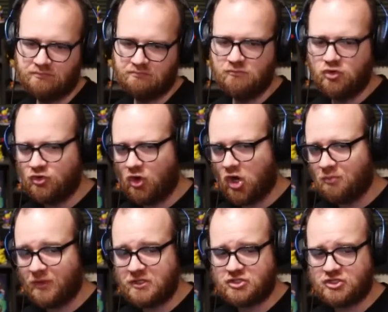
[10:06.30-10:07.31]
Moon Girl
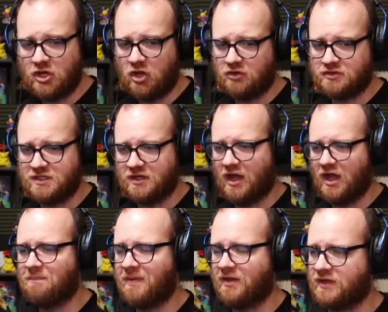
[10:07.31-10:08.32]
plus She-Hulk teed
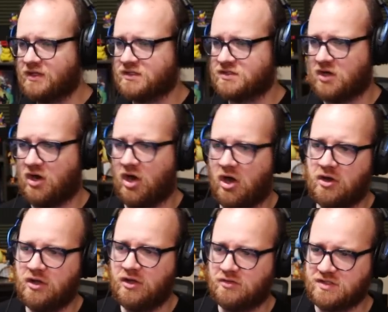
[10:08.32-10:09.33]
up, I think is
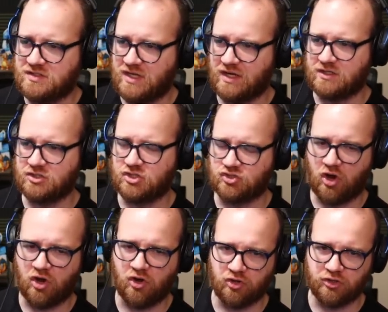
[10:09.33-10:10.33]
our. This hand is
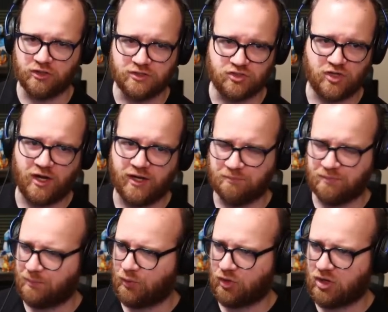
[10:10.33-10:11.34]
strong early. Let's try and get
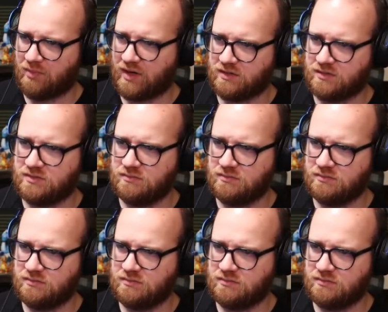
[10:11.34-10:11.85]
people committed.